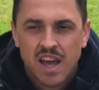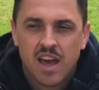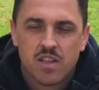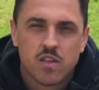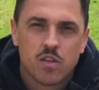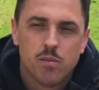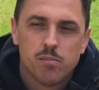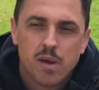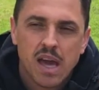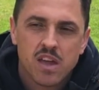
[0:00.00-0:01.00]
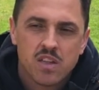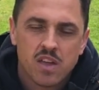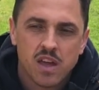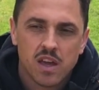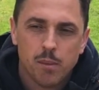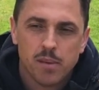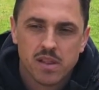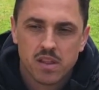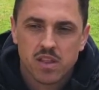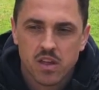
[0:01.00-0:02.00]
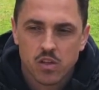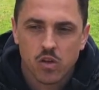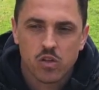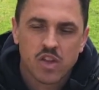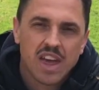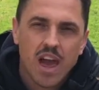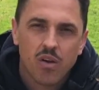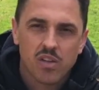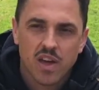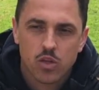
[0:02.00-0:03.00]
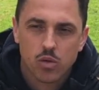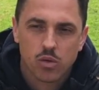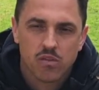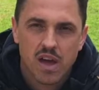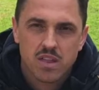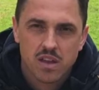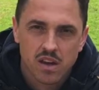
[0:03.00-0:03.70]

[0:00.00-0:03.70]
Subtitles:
has this amazing ability to carry that sort of acid,